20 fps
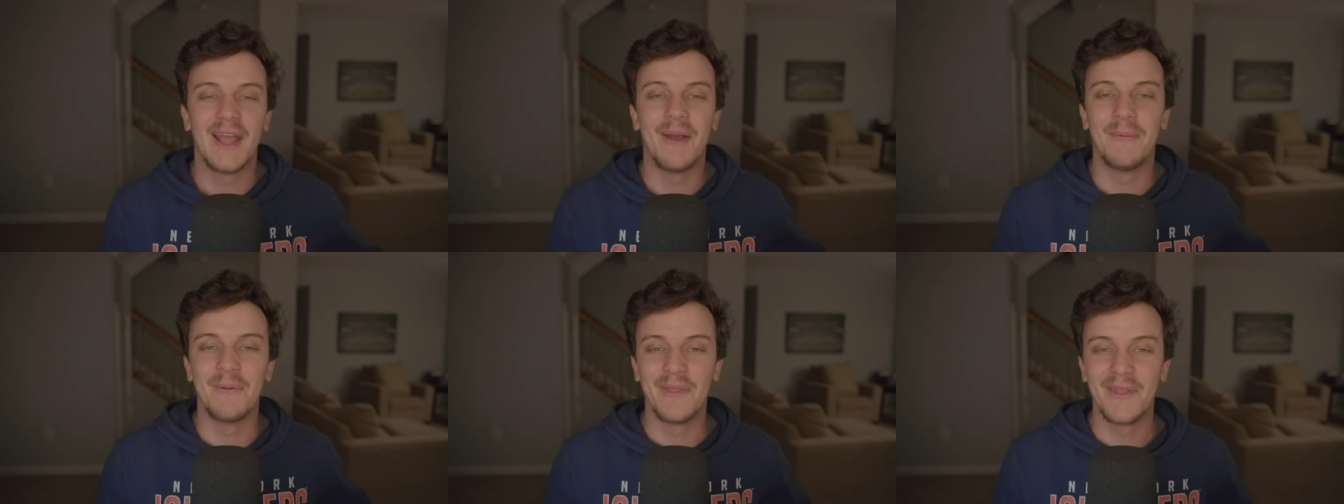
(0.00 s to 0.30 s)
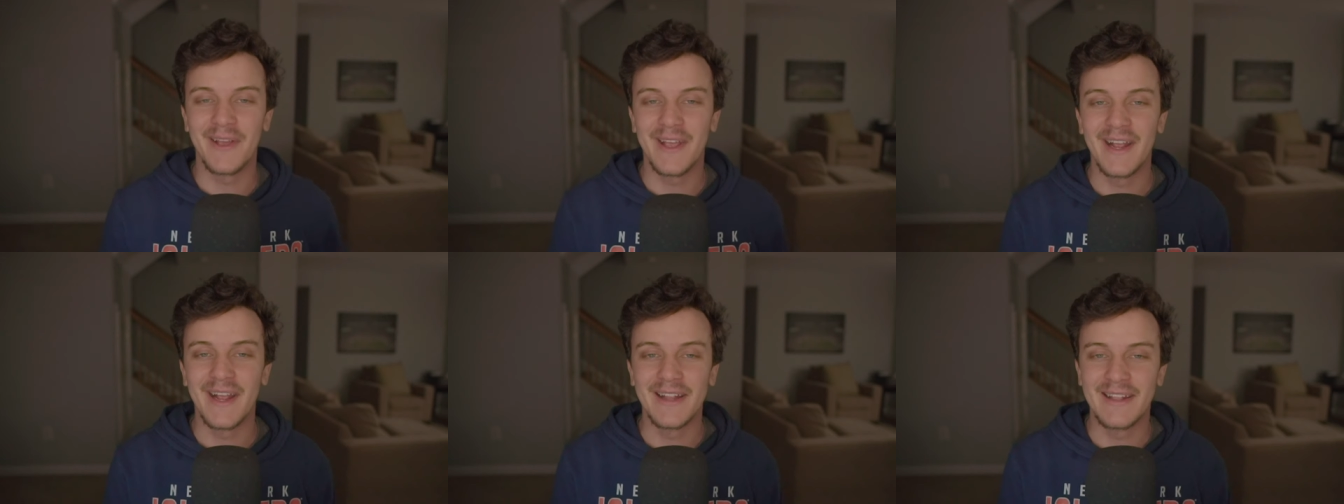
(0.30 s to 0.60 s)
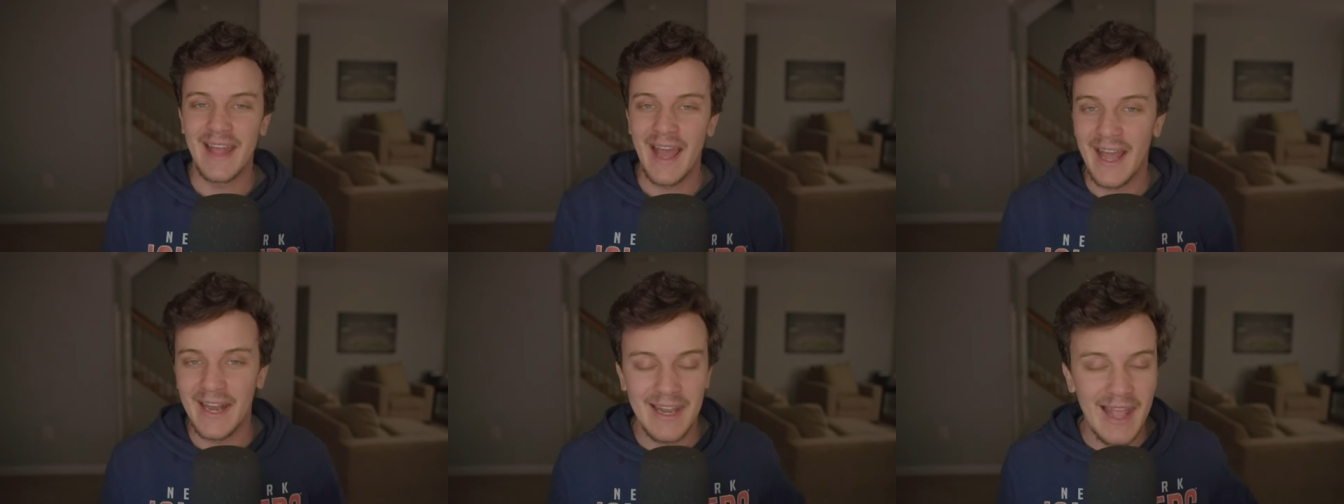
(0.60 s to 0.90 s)
And when looking
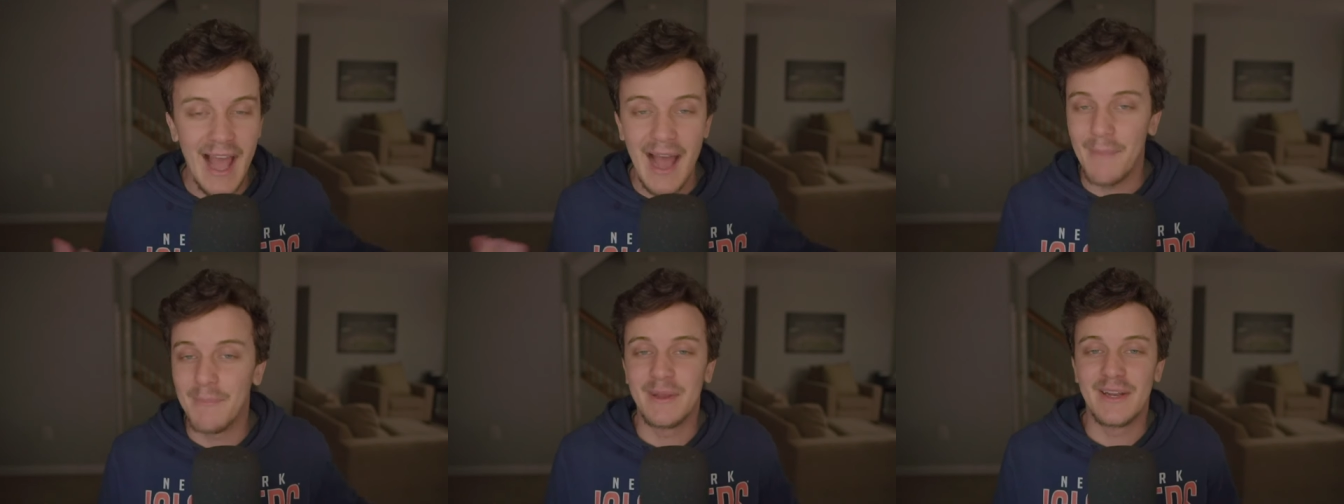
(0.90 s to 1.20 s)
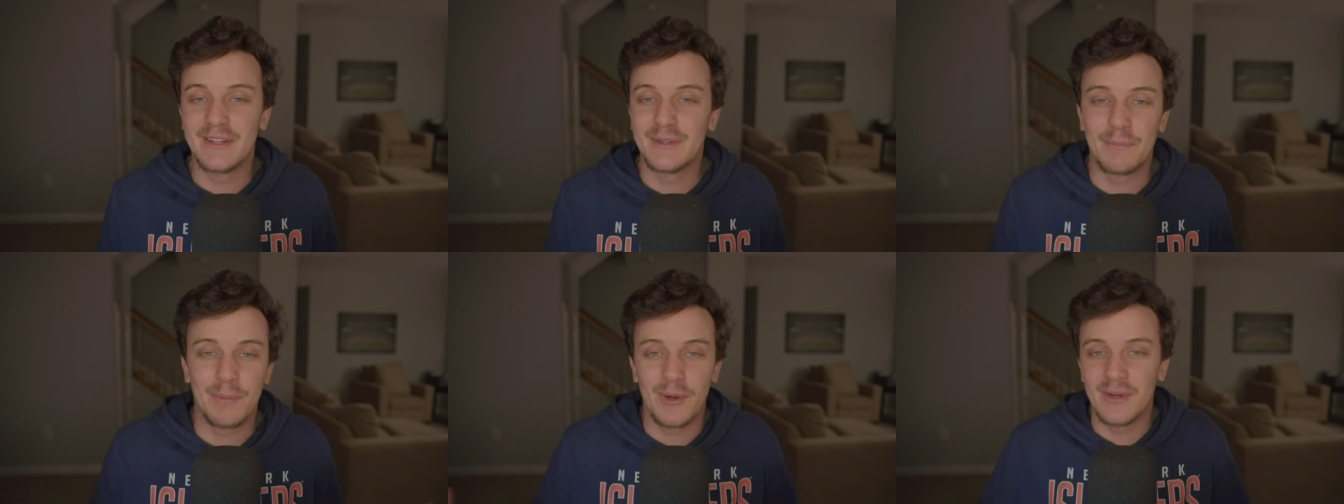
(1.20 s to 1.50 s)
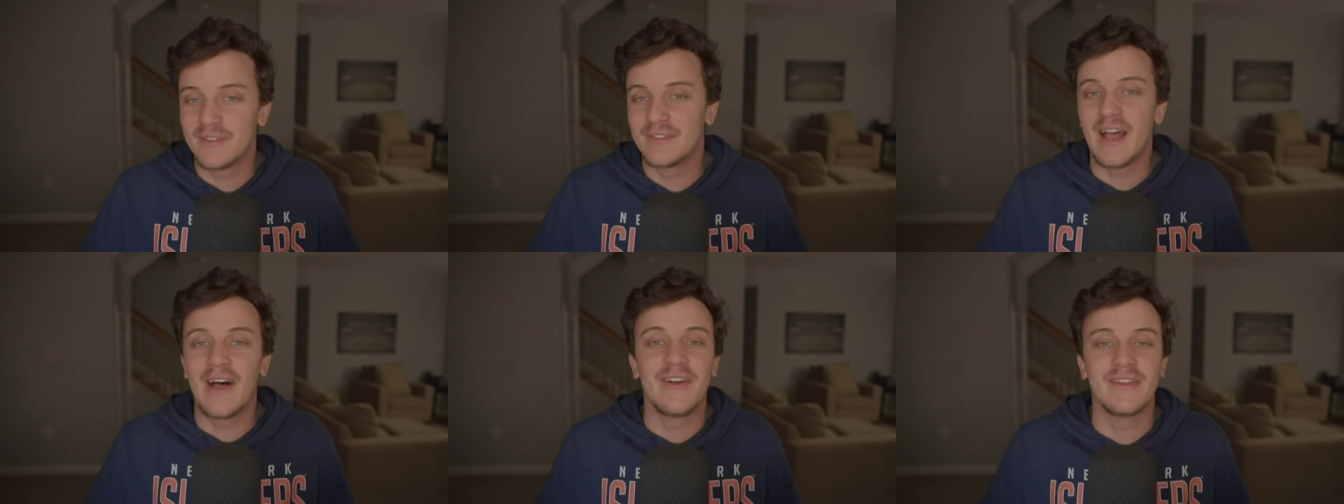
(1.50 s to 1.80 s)
at that, yeah, I mean, it's a
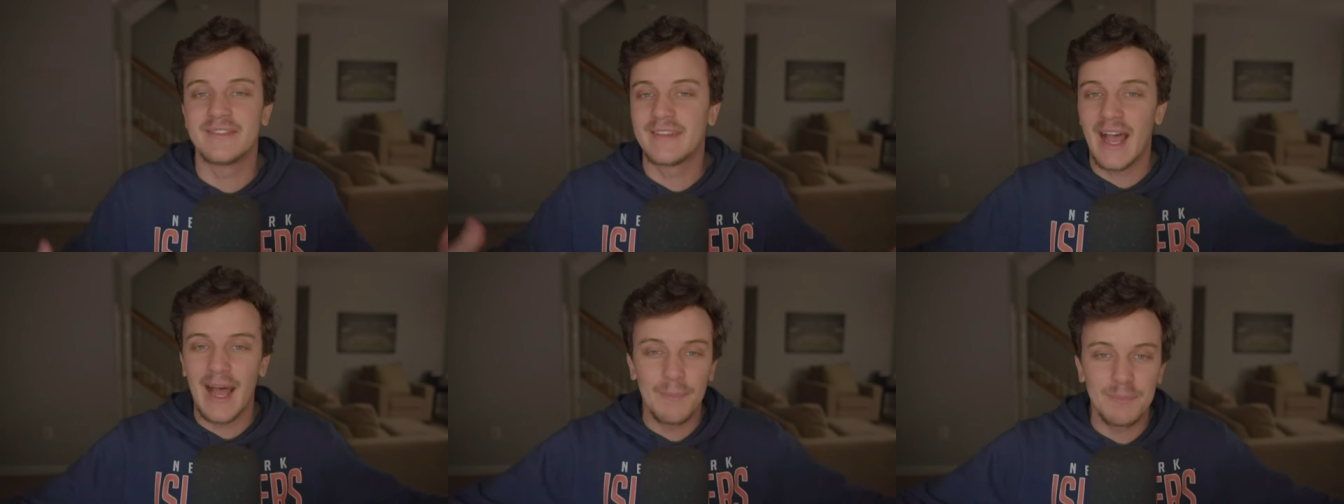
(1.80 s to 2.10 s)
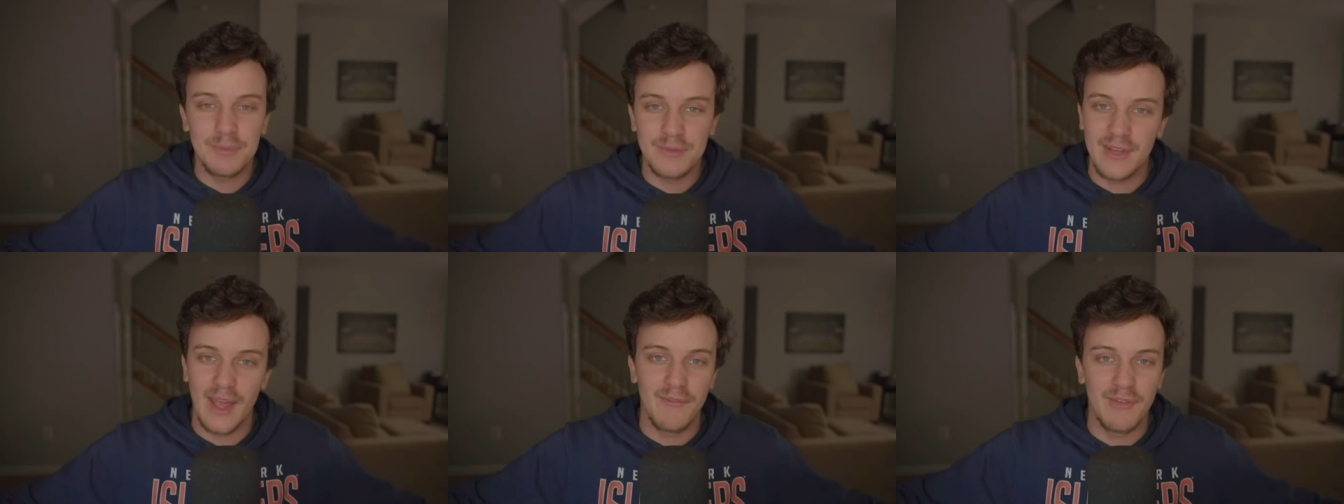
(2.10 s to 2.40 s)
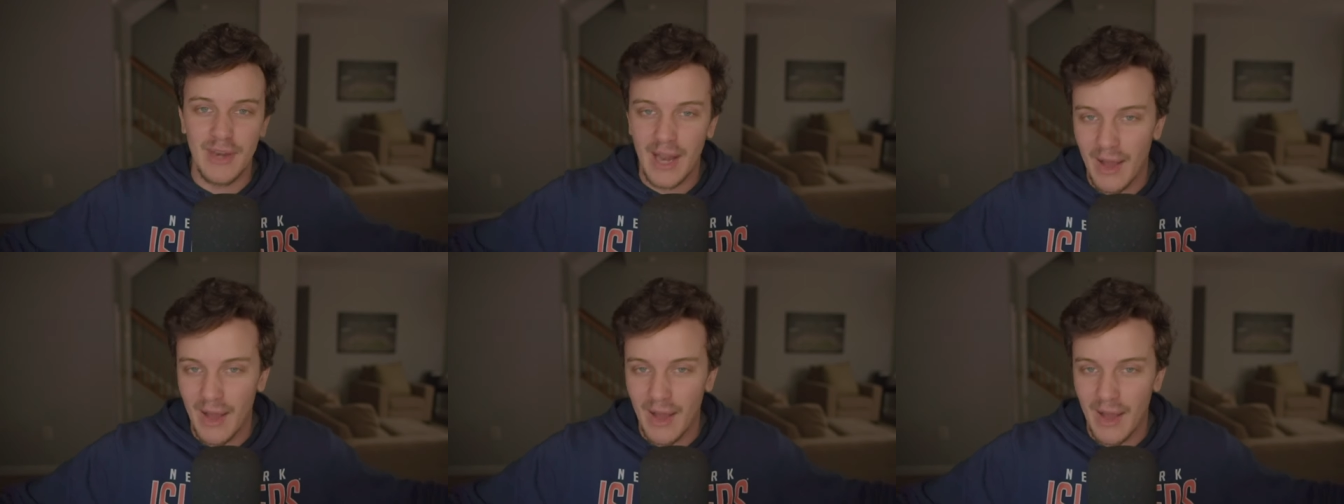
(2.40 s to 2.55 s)
pretty solid top seven.